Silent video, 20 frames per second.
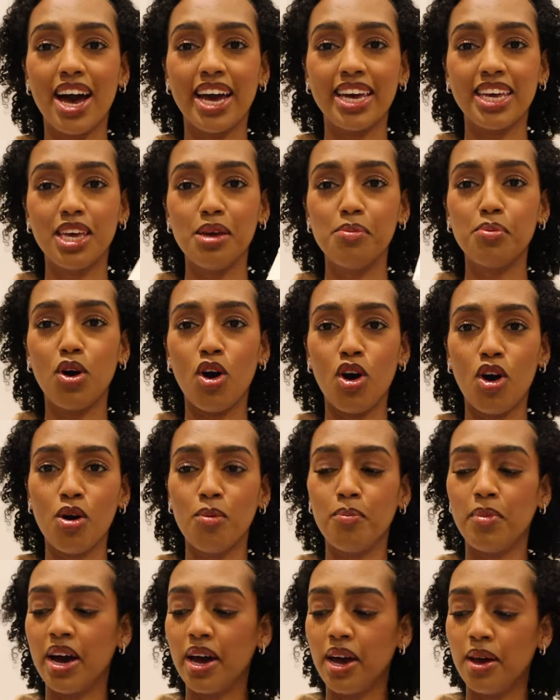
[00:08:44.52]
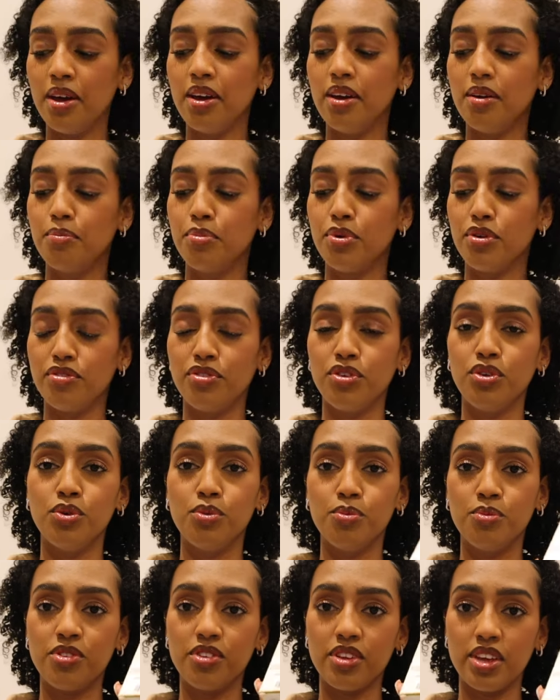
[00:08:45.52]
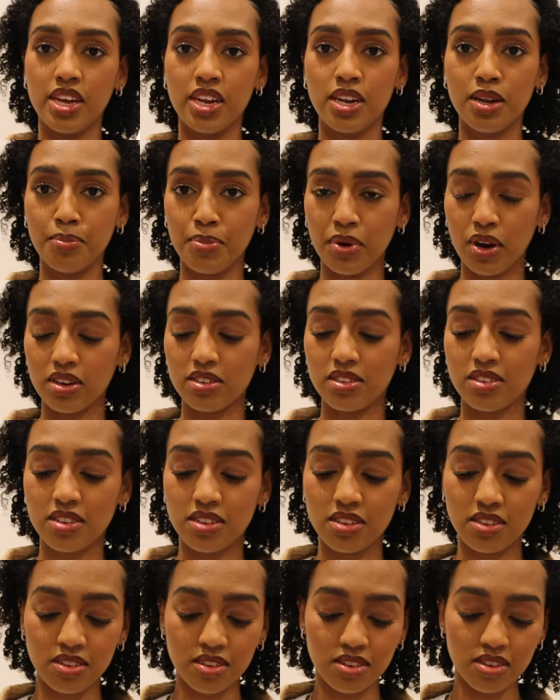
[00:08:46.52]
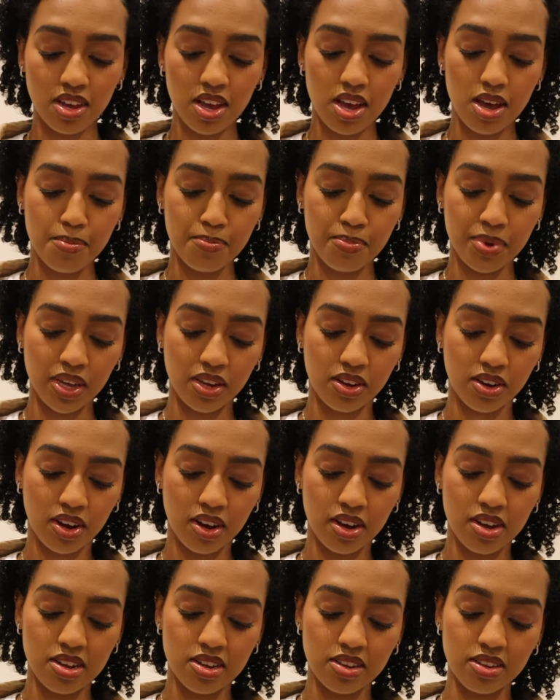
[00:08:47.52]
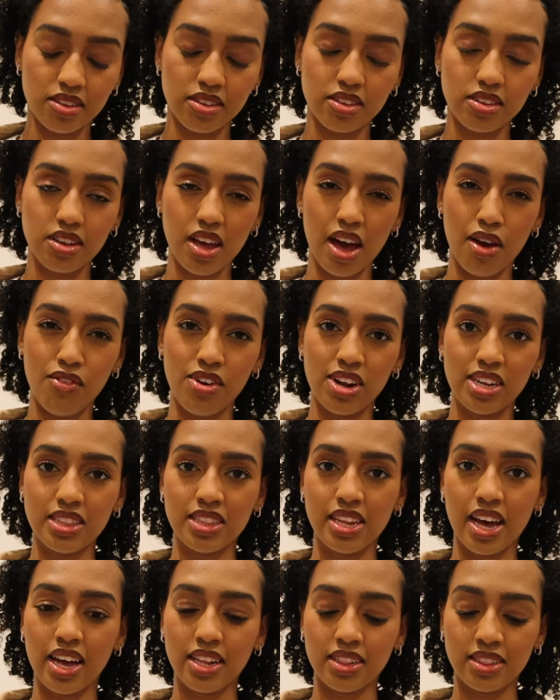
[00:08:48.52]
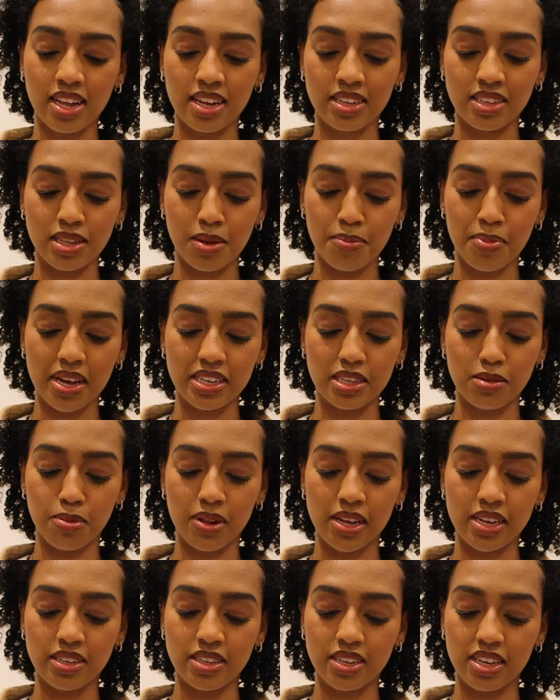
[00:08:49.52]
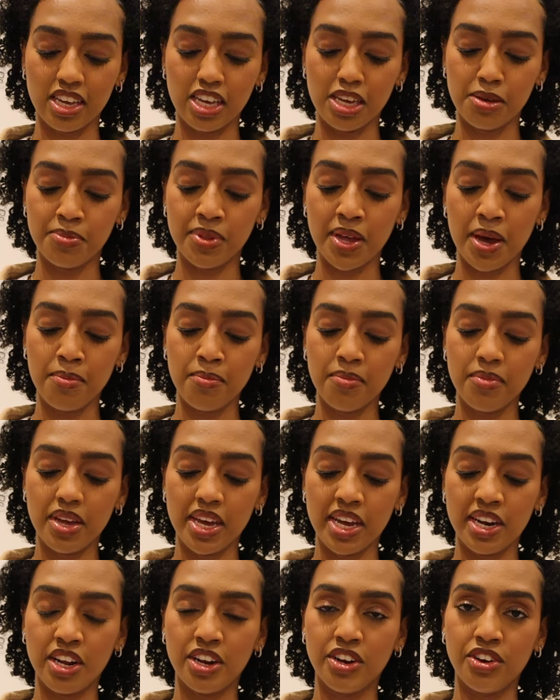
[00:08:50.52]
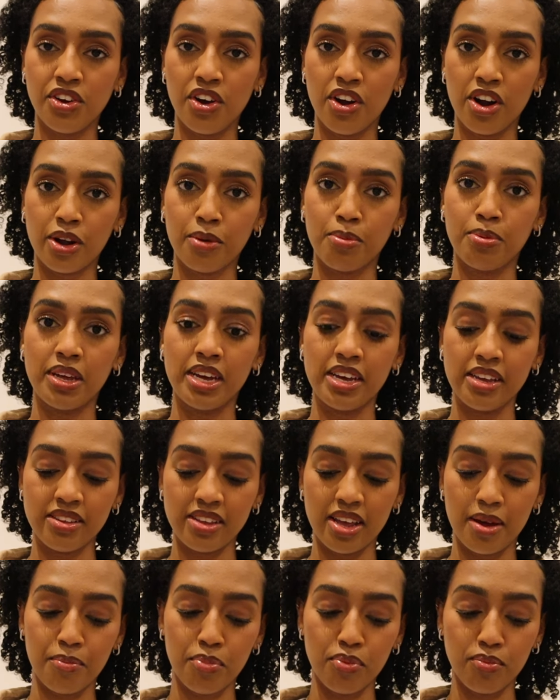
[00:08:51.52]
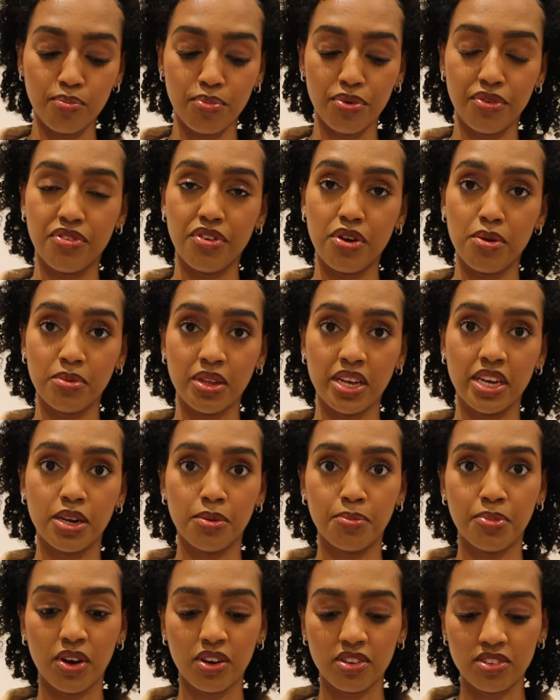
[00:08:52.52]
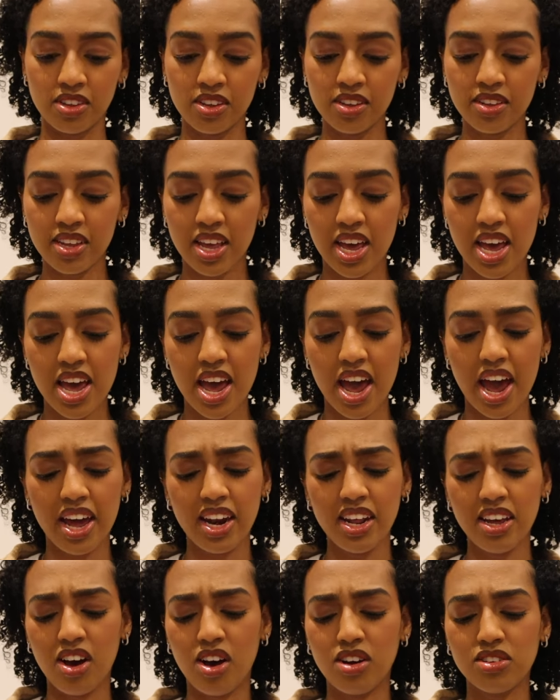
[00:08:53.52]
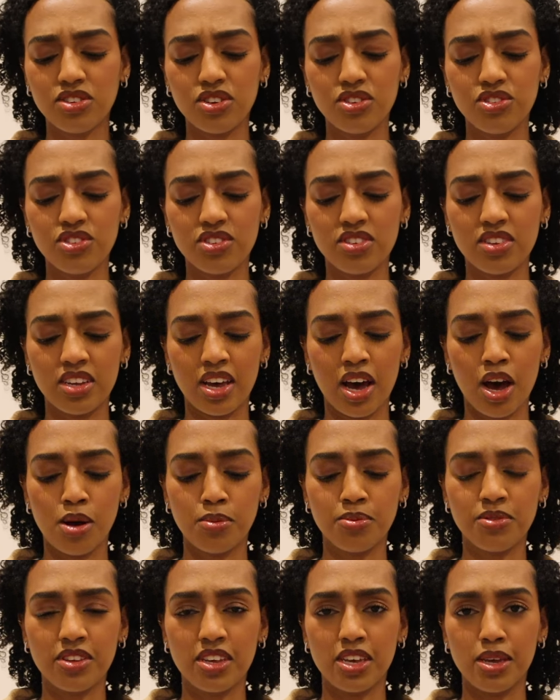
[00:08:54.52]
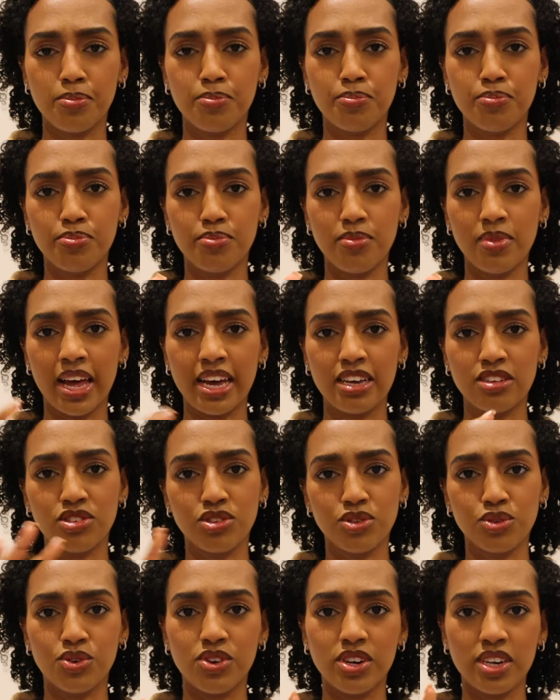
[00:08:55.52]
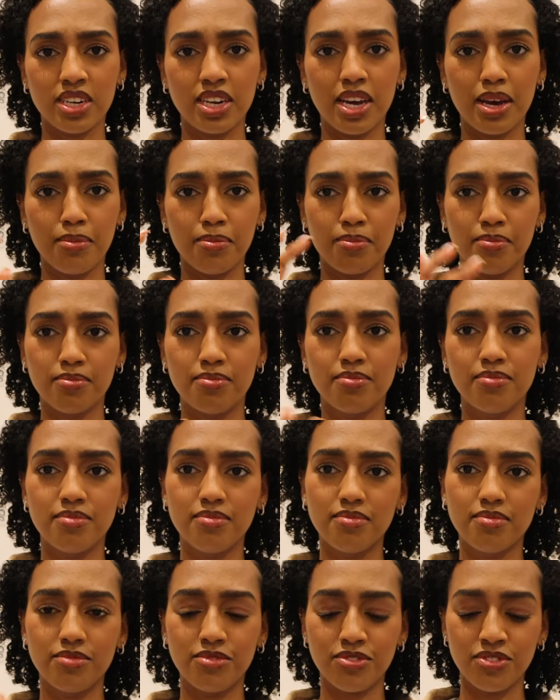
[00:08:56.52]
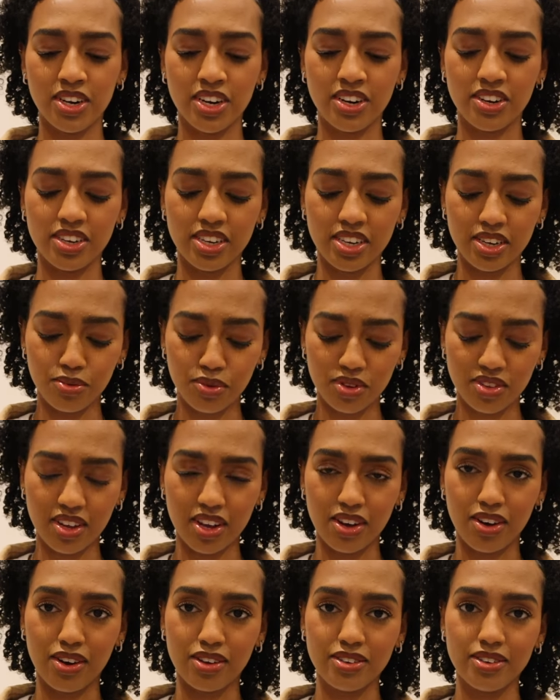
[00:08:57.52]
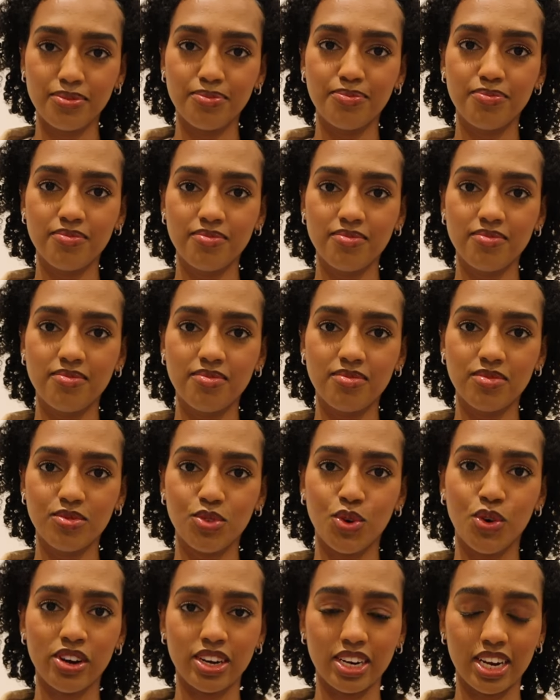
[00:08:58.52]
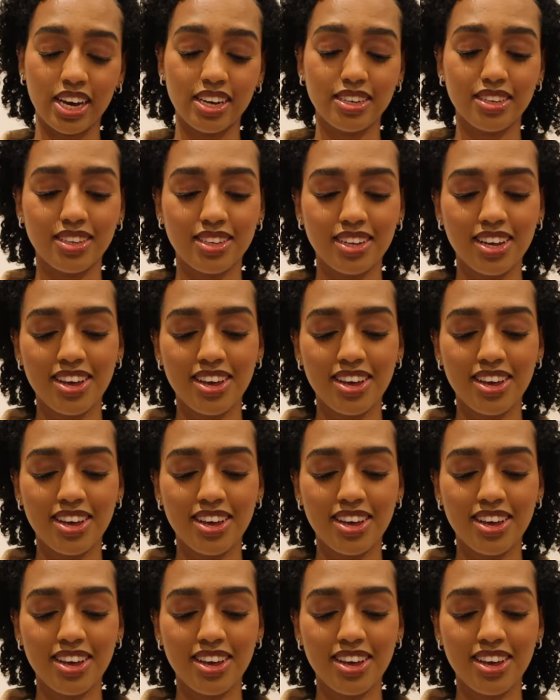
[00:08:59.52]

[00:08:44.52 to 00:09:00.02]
I keep all my perfumes in the boxes, because I read that that's the best place to keep them, in a dark place and preferably in the boxes. And it also just helps keep like storing them very, what's it called, organized.